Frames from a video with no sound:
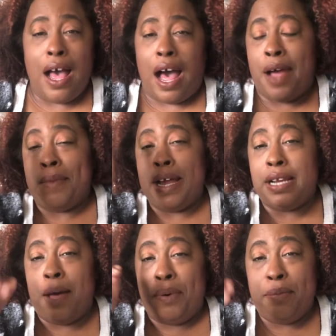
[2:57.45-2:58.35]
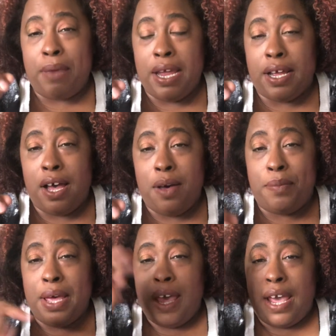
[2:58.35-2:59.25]
I might not put makeup,
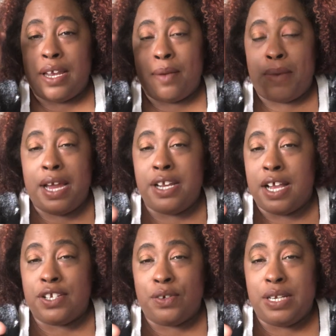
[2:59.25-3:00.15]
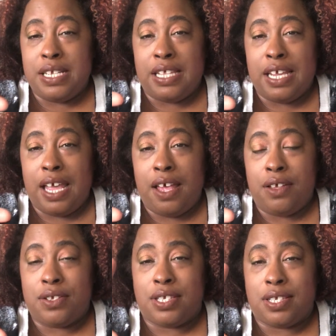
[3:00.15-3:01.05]
and I might not do anything
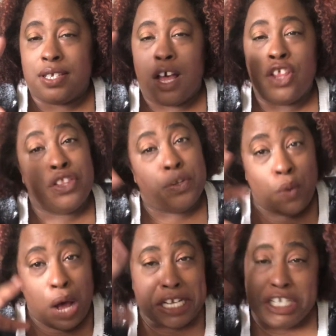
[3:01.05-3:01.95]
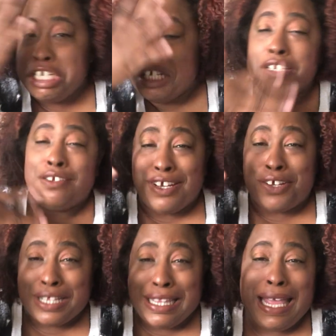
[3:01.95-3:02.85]
else other than wash it and, you know,
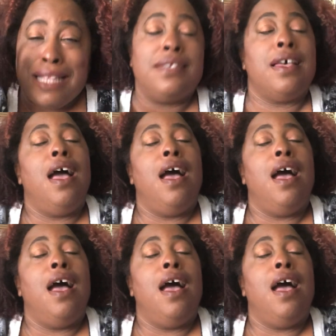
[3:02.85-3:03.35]
cleanse.